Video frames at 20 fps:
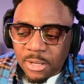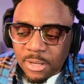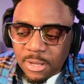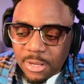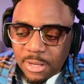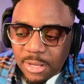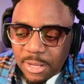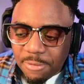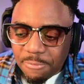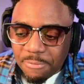
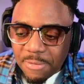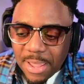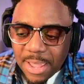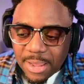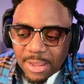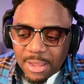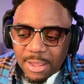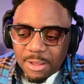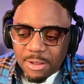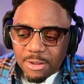In
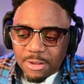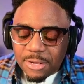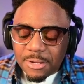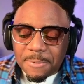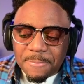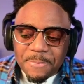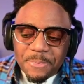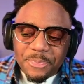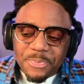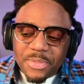fact,
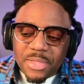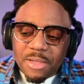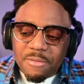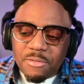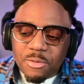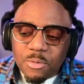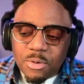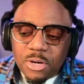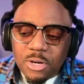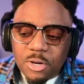if
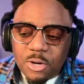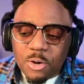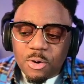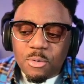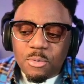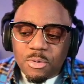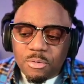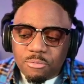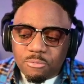you want to know what